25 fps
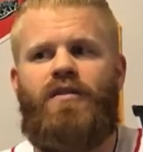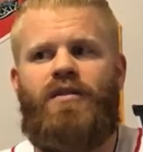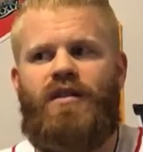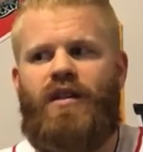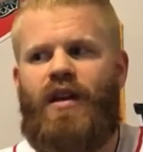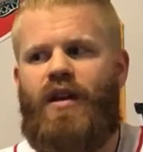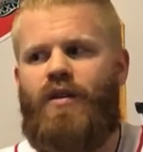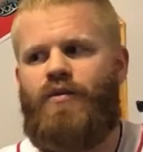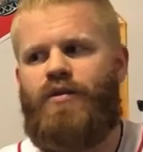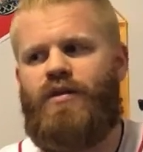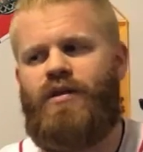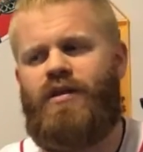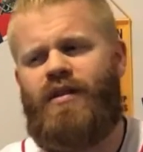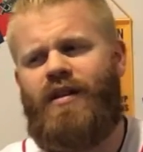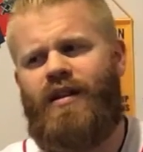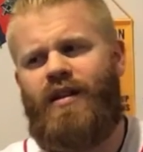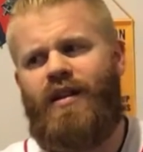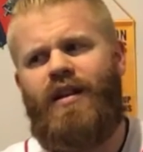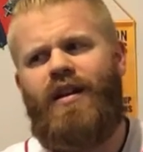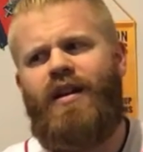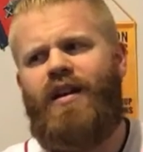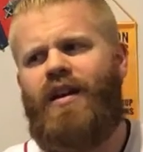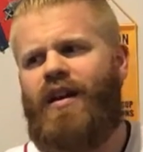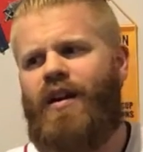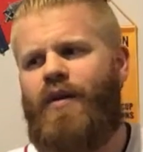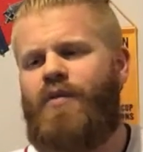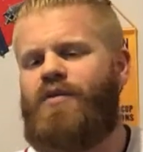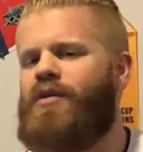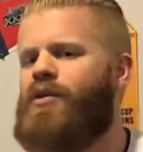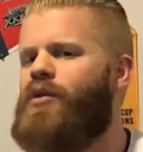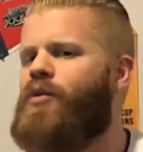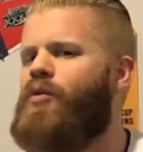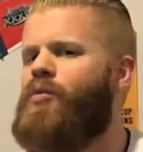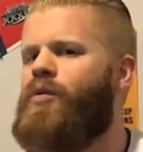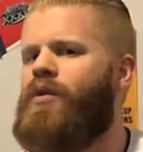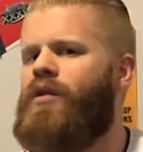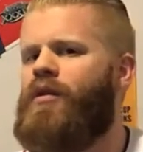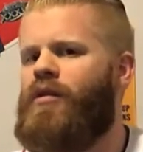and that was a
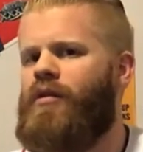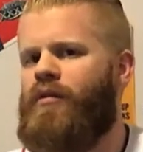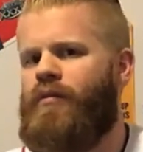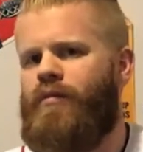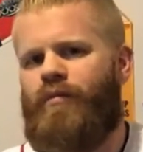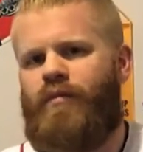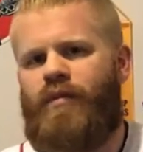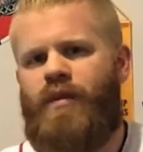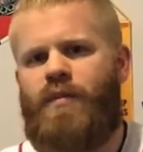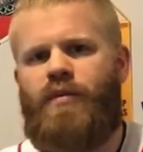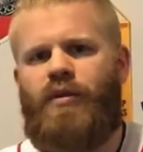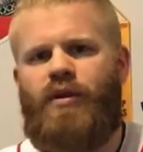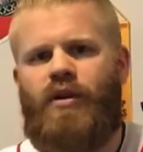little weird. People